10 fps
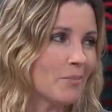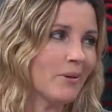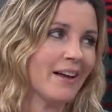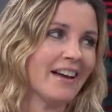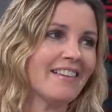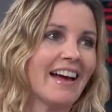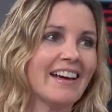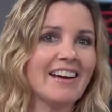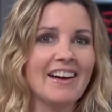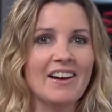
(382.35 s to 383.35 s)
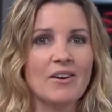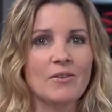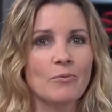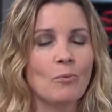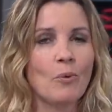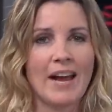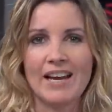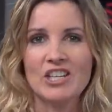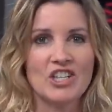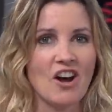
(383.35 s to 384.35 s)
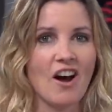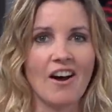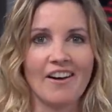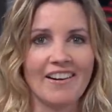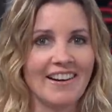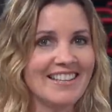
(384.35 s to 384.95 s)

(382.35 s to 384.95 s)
They're playing like, Wang Chung.